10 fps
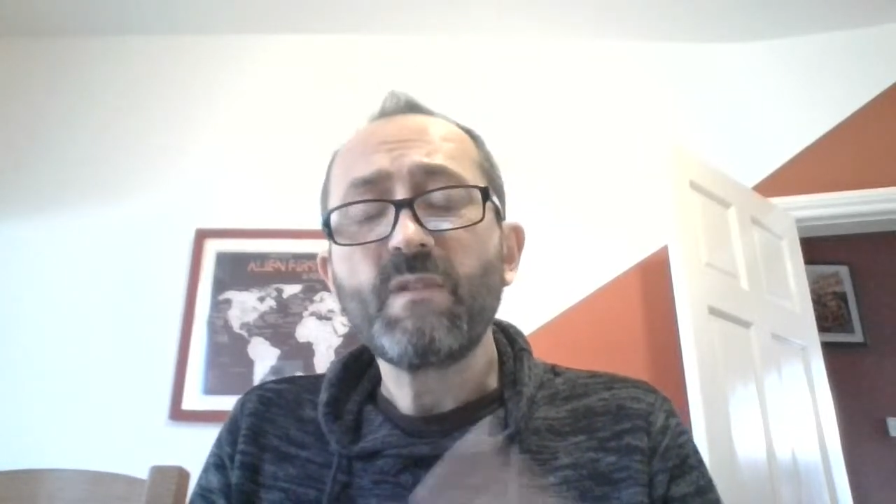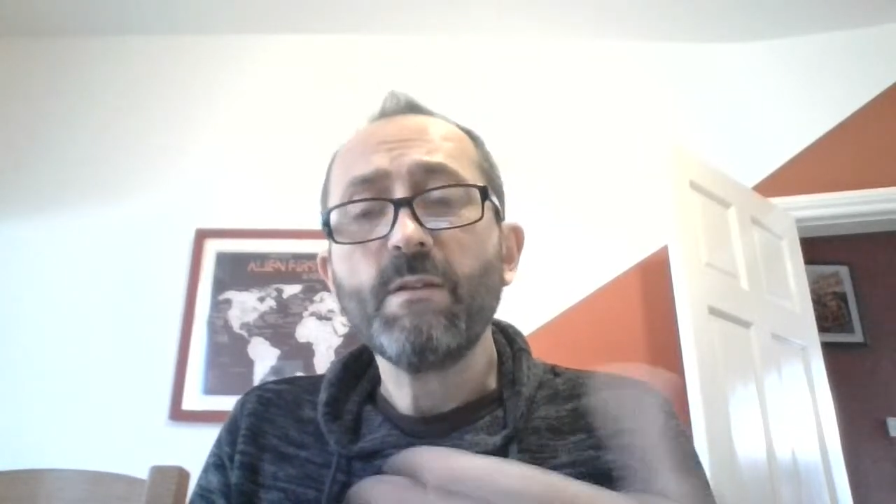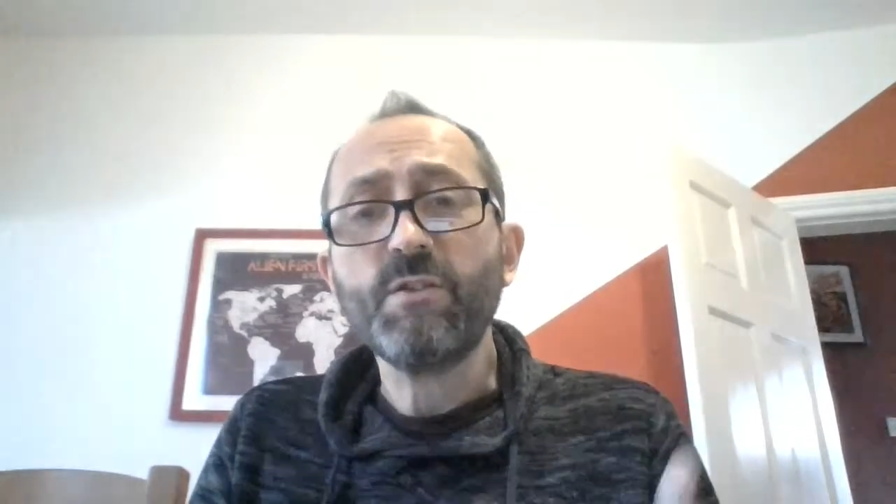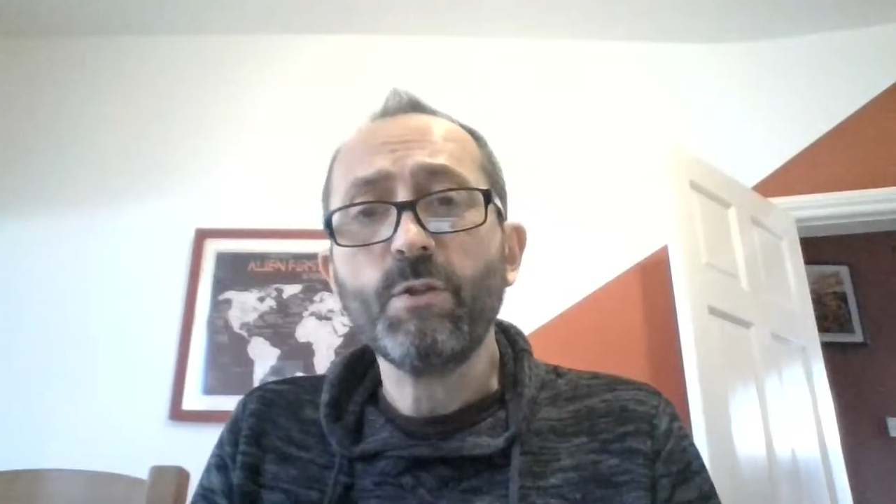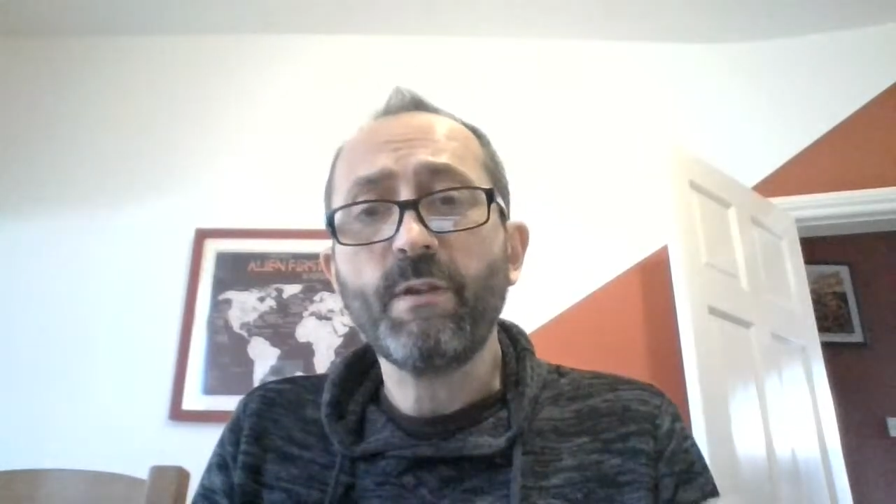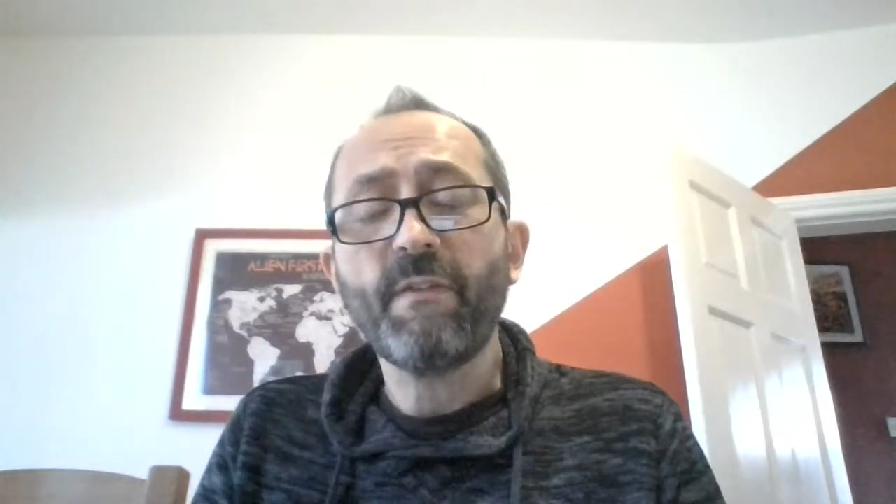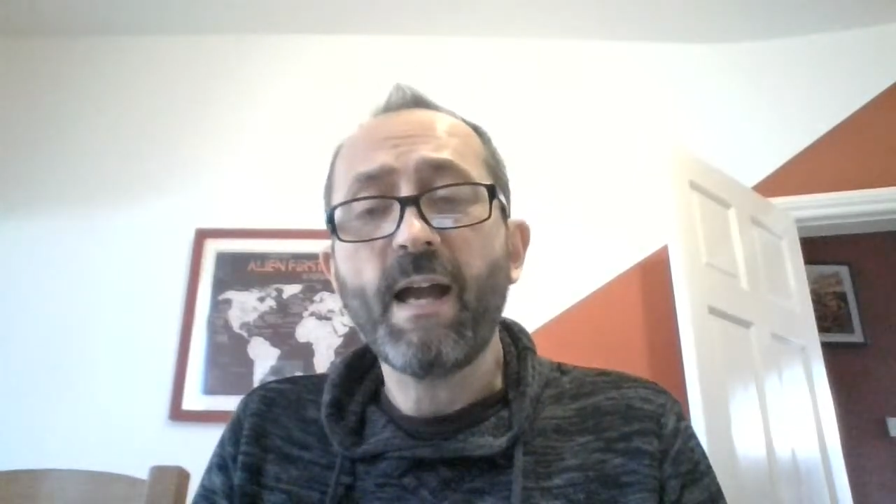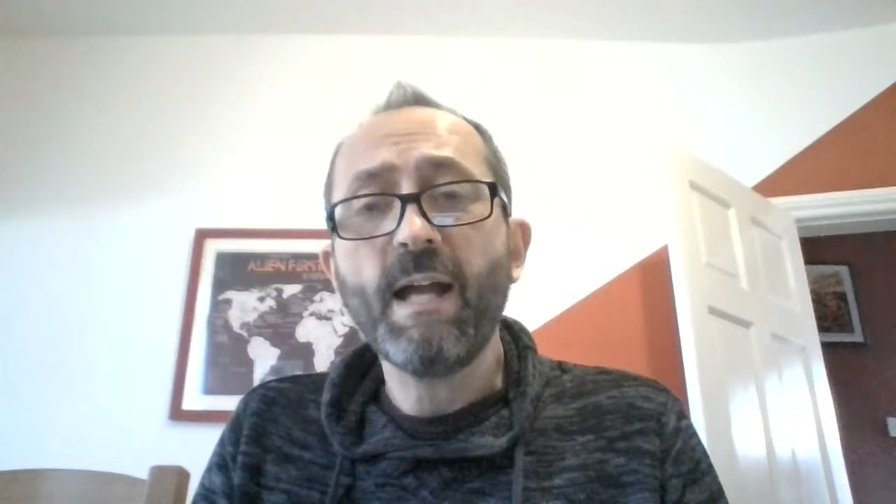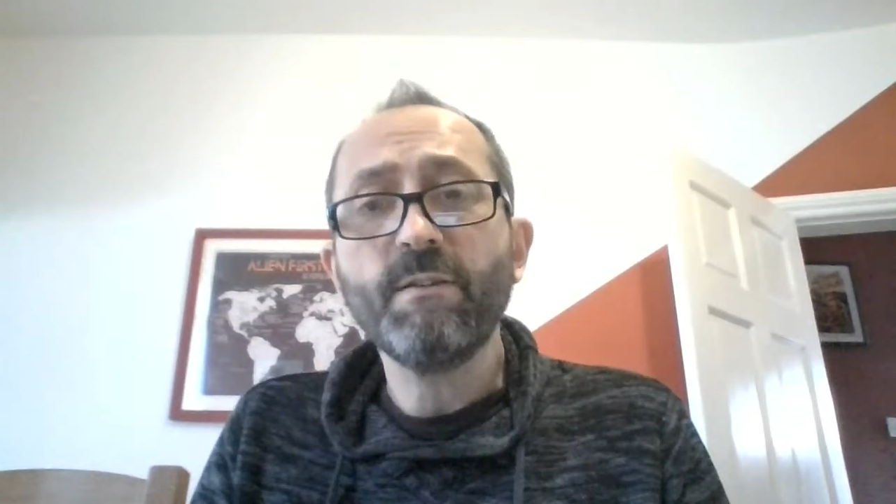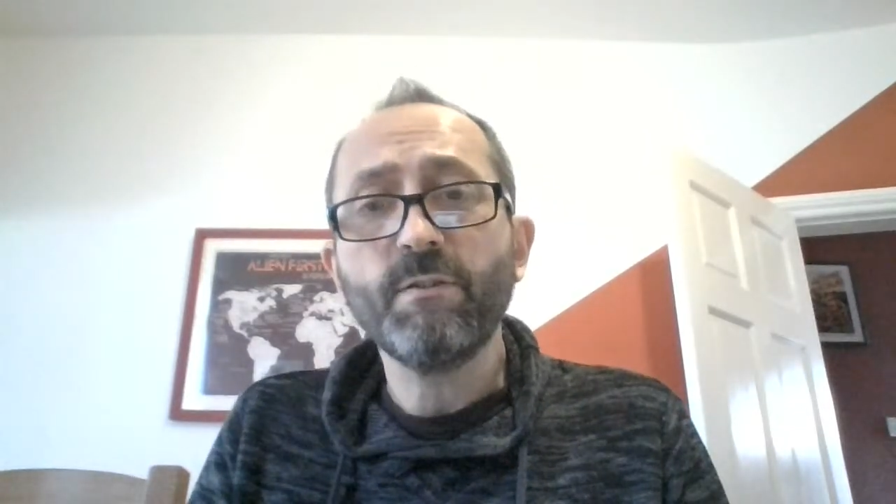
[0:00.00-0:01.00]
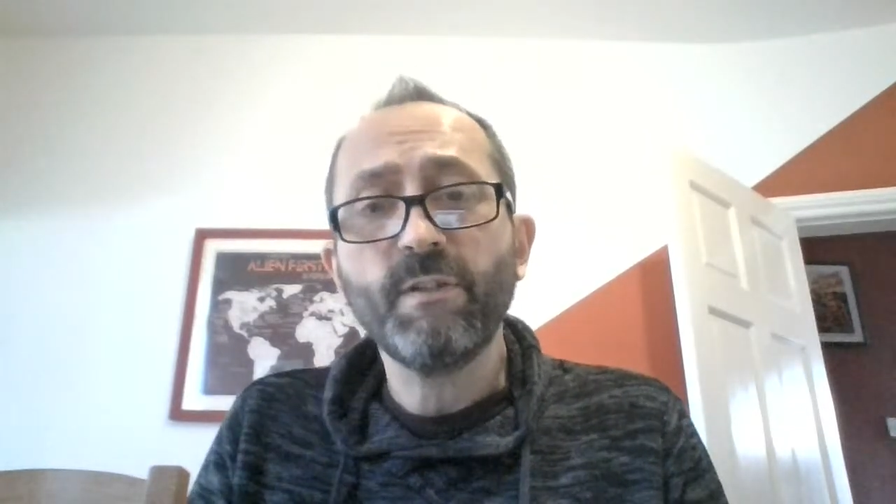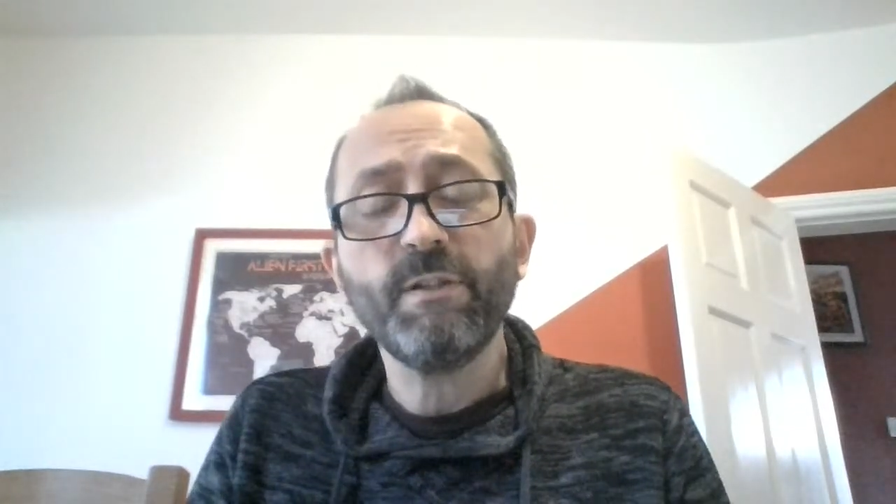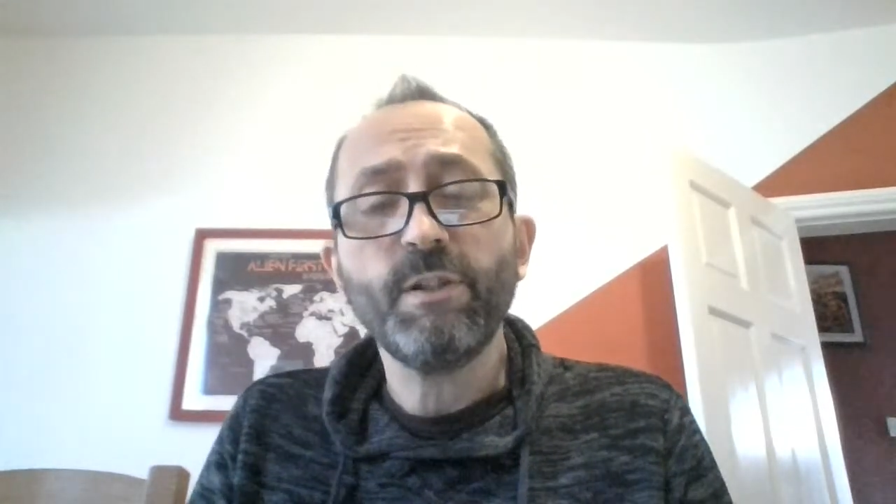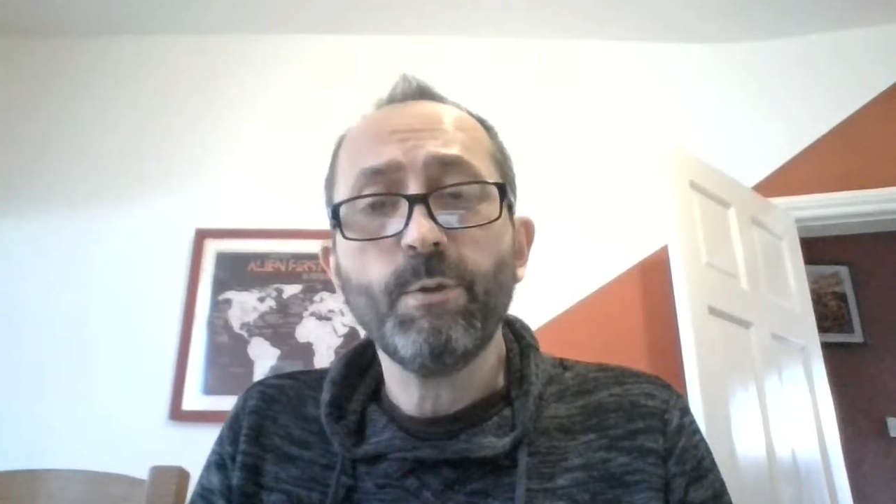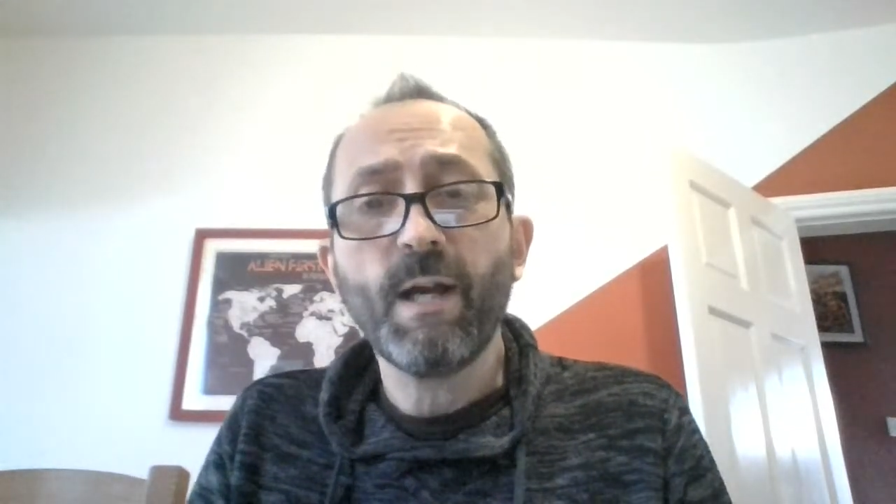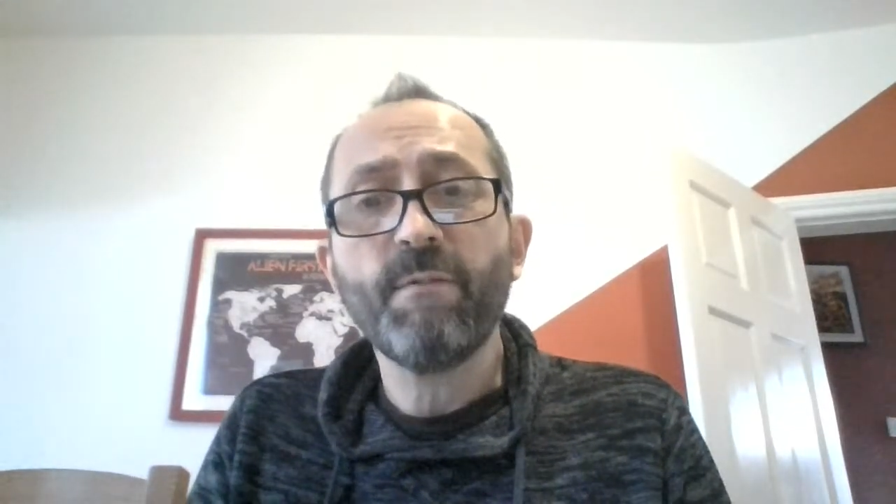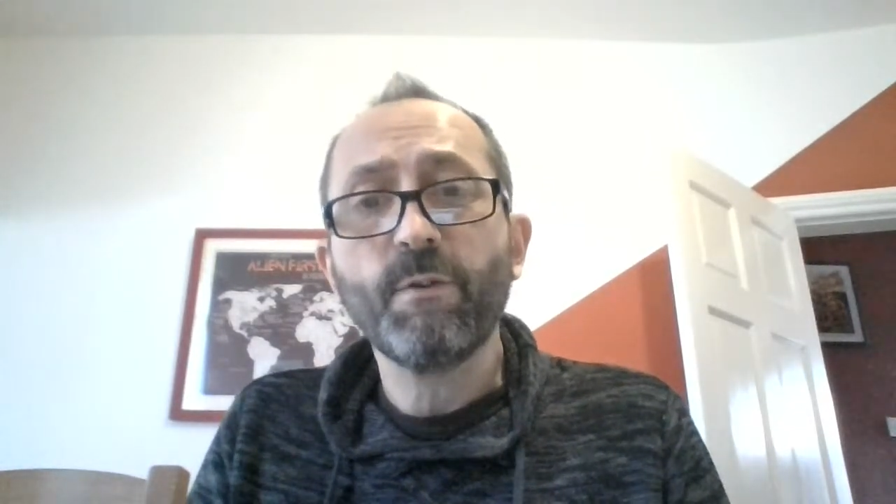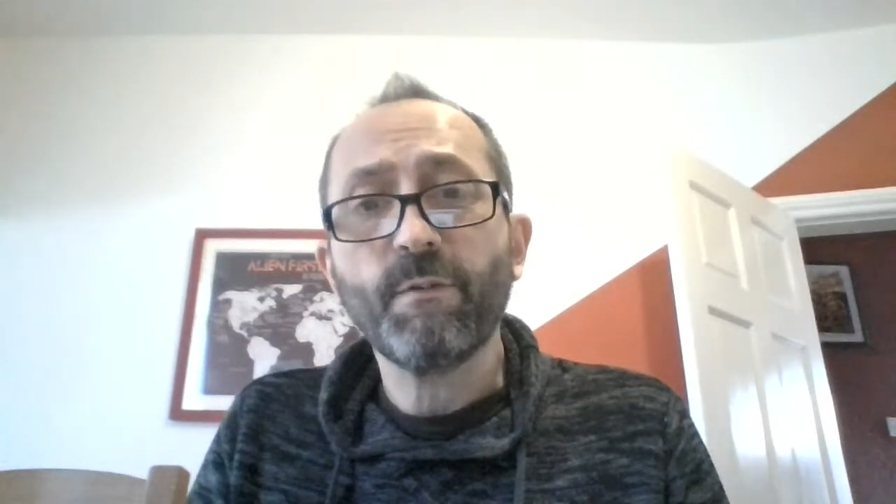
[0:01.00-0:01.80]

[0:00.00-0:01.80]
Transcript: so that the hand that you have on